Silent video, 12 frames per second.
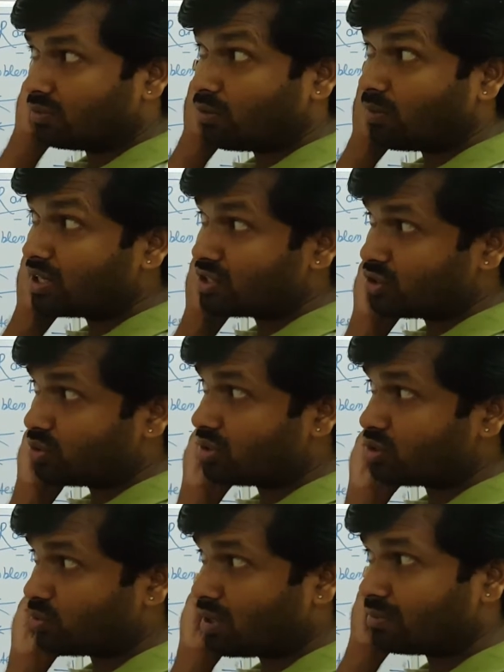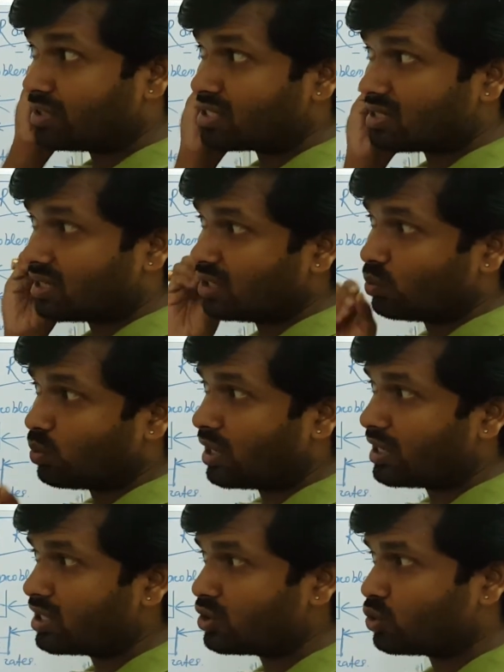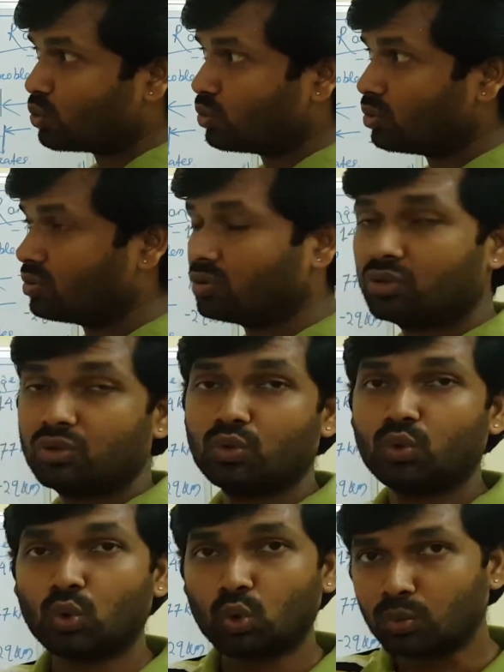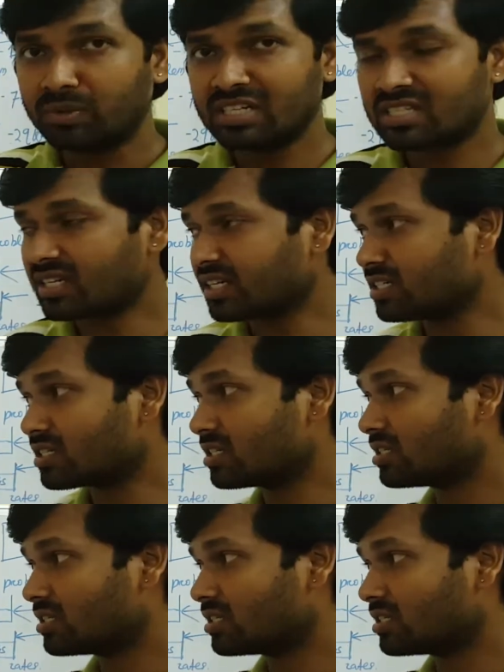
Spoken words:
format 0 is 1 millisecond, 1 and 2 2 milliseconds